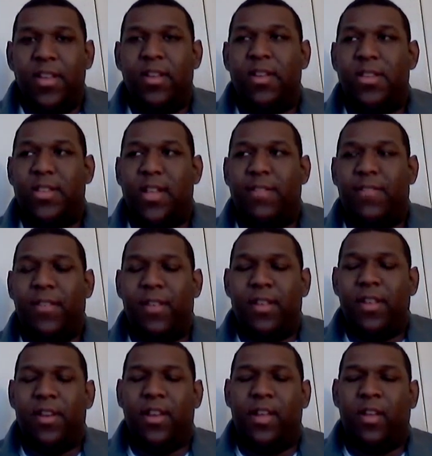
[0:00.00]
No, it's
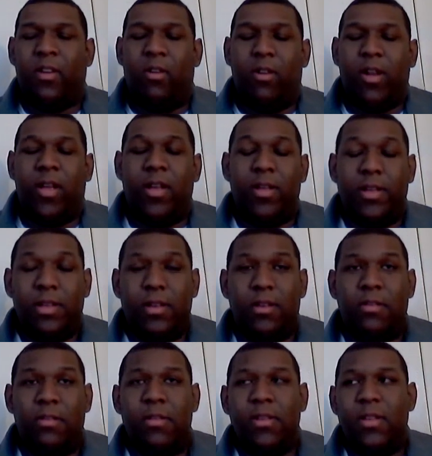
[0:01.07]
definitely coy, you
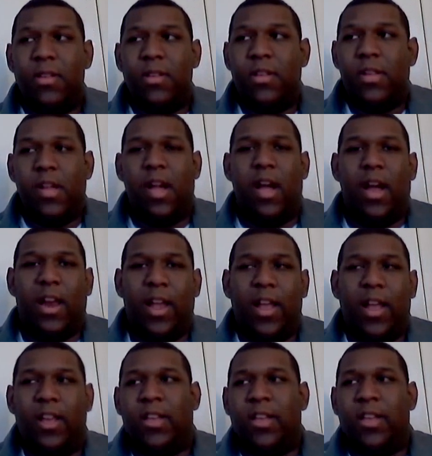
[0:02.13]
know. I
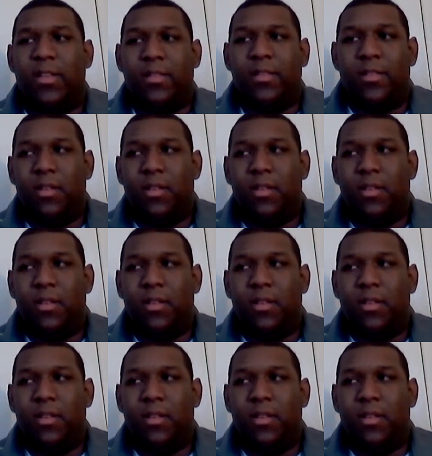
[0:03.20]
like it.